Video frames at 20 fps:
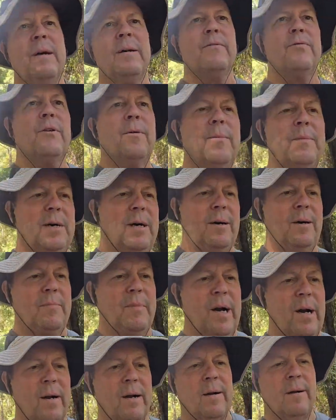from
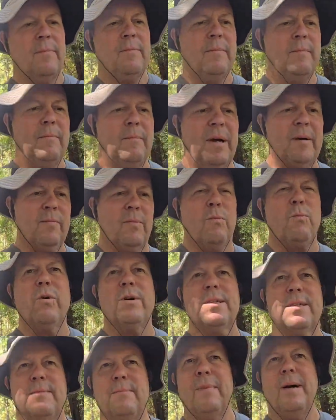
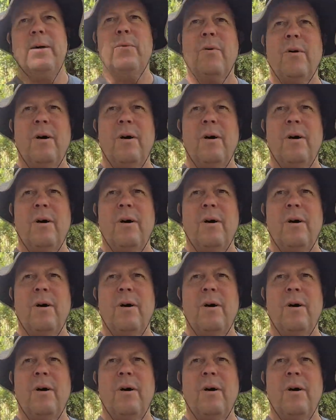Matt